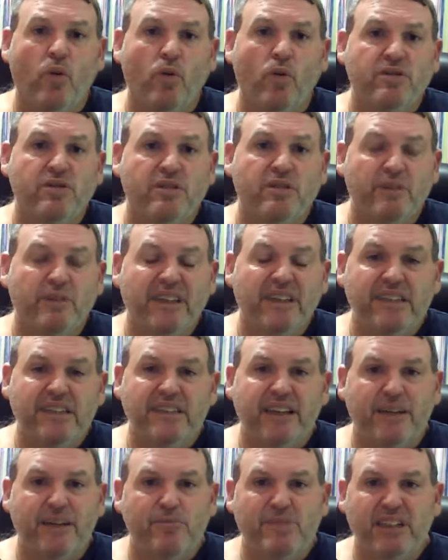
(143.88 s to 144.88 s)
Also with
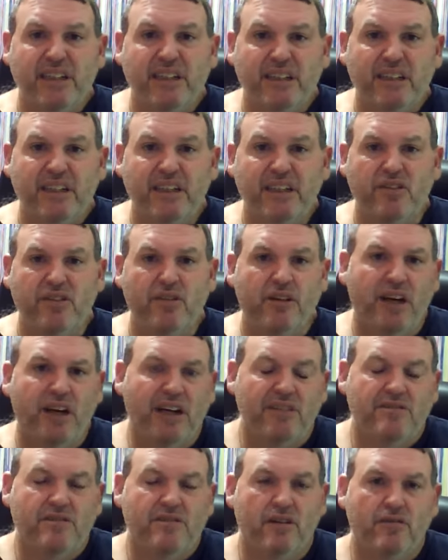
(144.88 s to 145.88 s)
exam technique, you
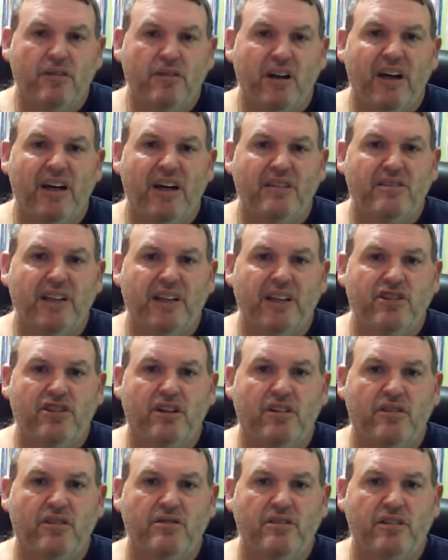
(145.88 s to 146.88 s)
guys don't know how to
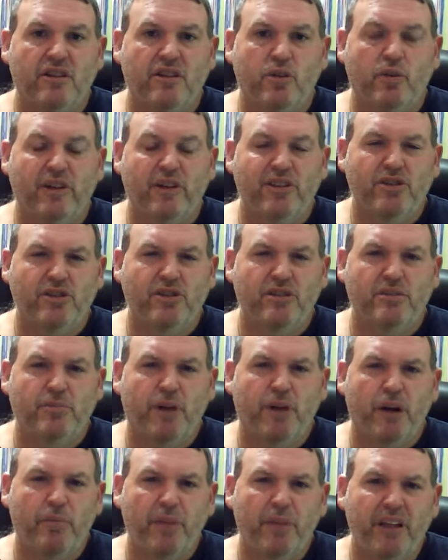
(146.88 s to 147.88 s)
actually answer the questions
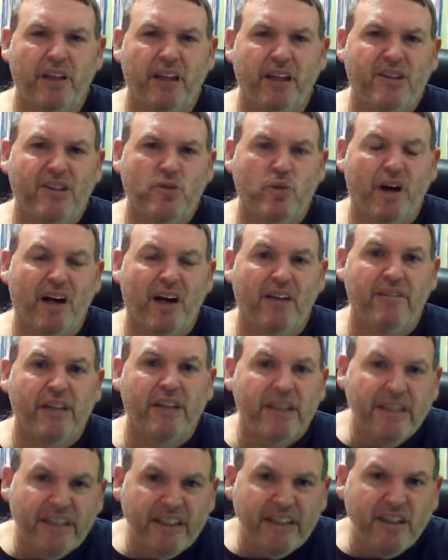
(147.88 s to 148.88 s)
properly. That's why
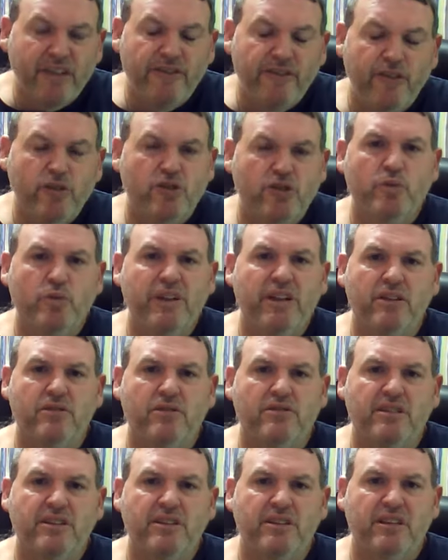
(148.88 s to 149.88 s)
in the first week,
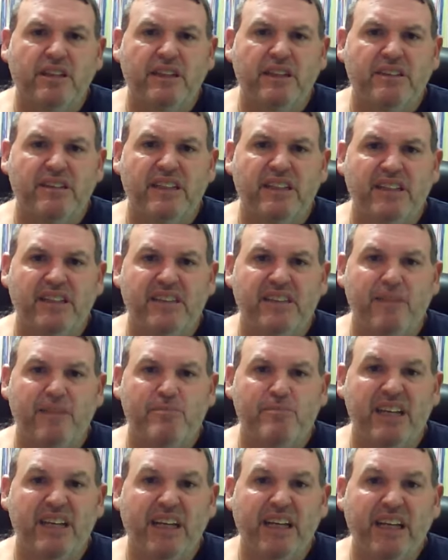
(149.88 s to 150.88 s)
you'll see that there's an
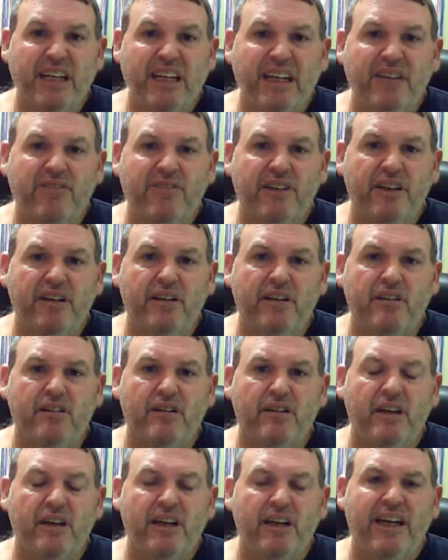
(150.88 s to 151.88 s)
exam technique
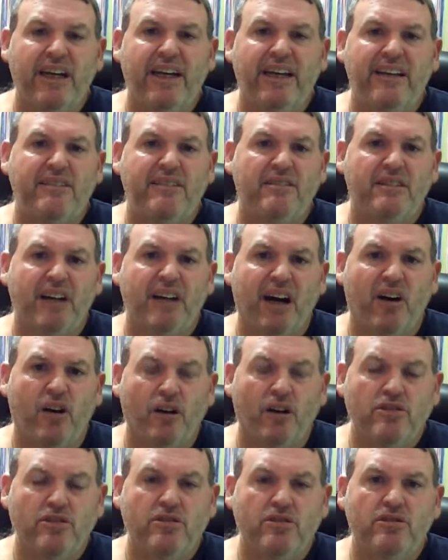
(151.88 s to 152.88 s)
video, and
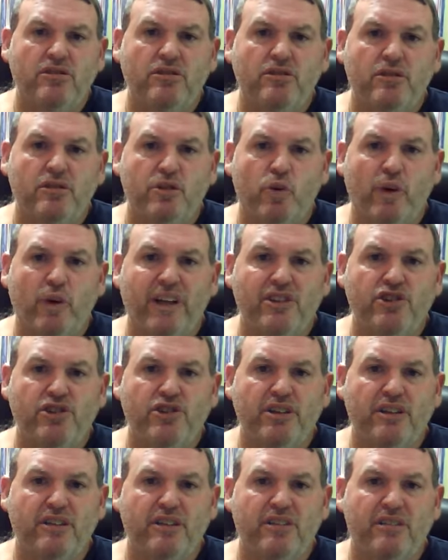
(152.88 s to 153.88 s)
I'll ask you to do a
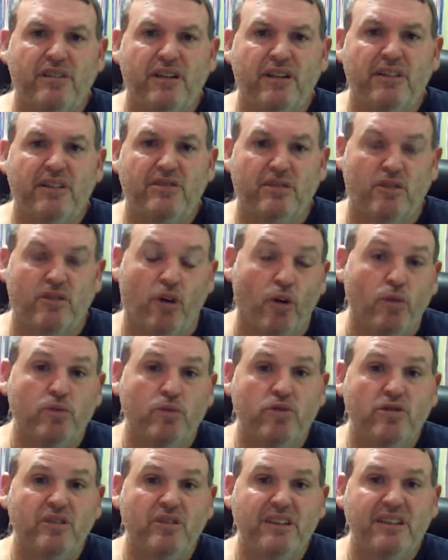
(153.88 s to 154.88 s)
question. It's an
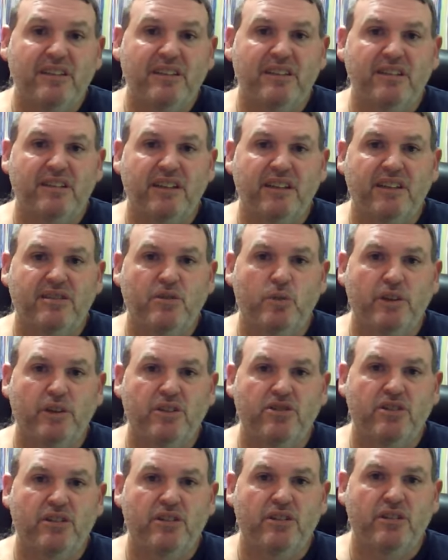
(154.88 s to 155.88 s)
old UNISA test
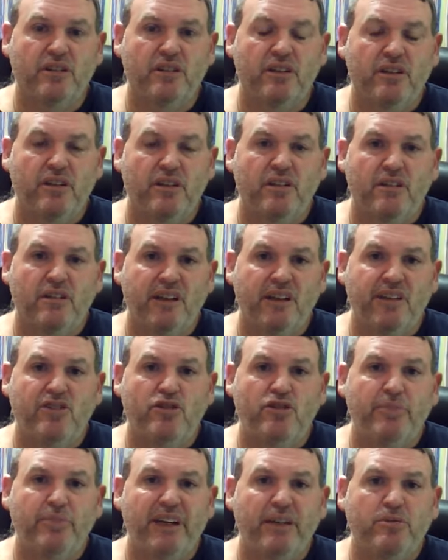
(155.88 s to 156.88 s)
question,
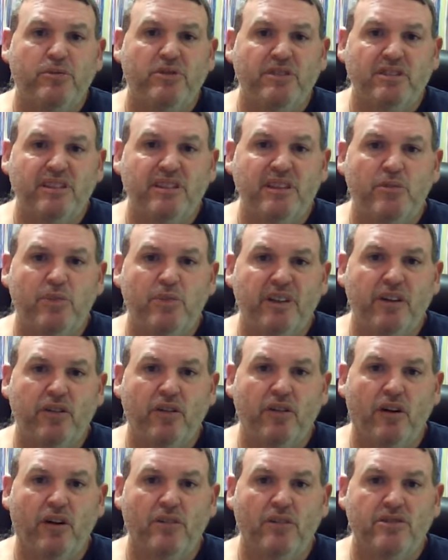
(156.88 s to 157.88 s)
and you'll be able to see whether
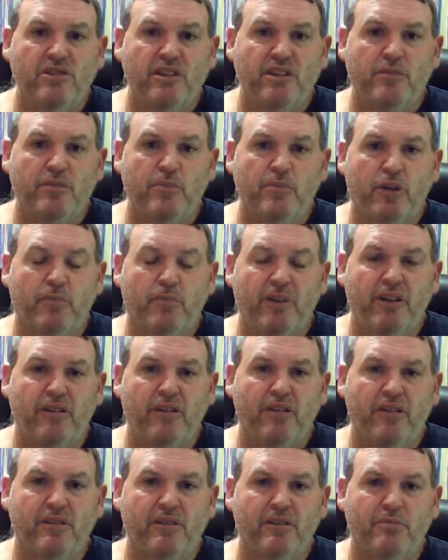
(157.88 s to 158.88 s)
you answered it properly
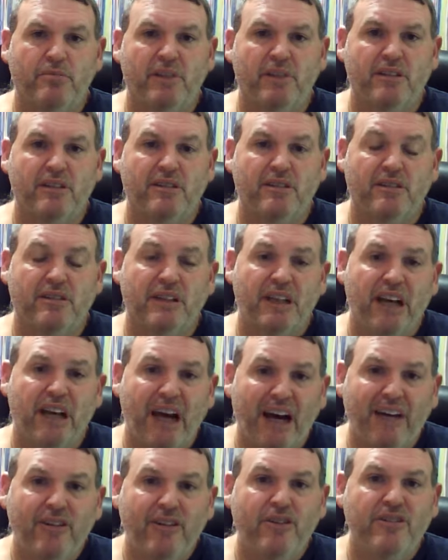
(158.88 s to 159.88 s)
or not. But
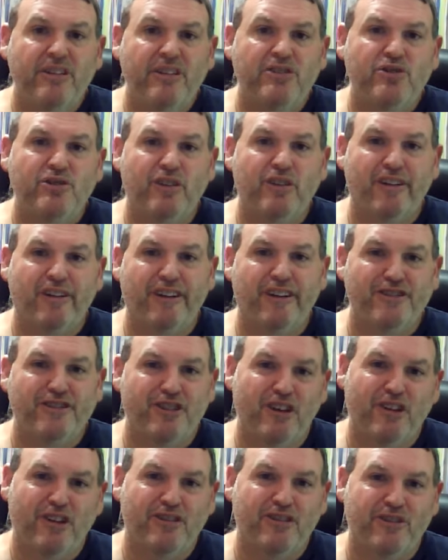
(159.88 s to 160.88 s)
I know that you're not going
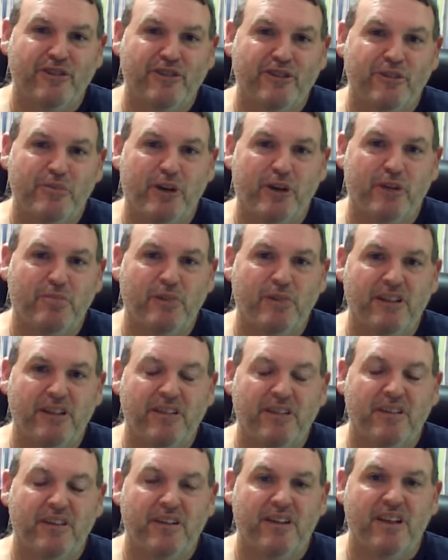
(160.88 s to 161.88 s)
to answer it
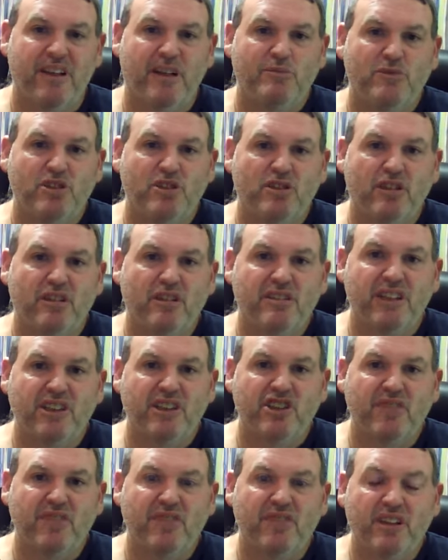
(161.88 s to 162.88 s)
properly. I'm just going to
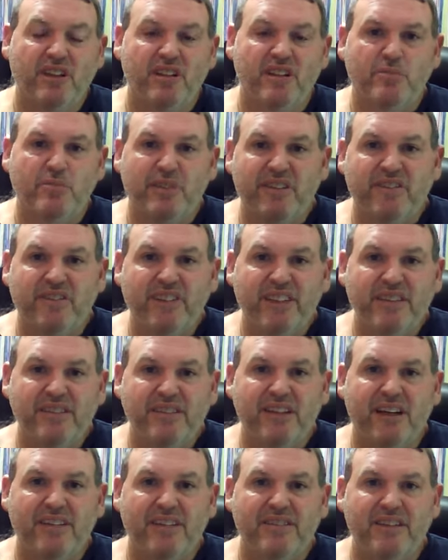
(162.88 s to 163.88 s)
actually give you a little bit of
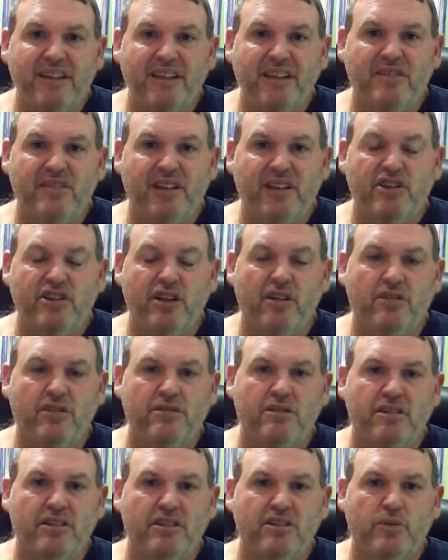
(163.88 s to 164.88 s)
insight on how to actually
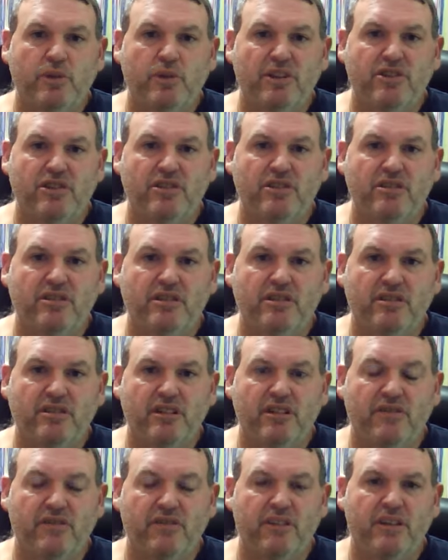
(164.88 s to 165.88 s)
answer these questions
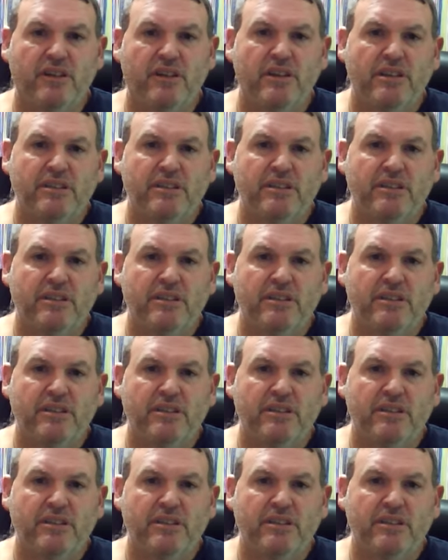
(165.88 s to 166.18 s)
itself.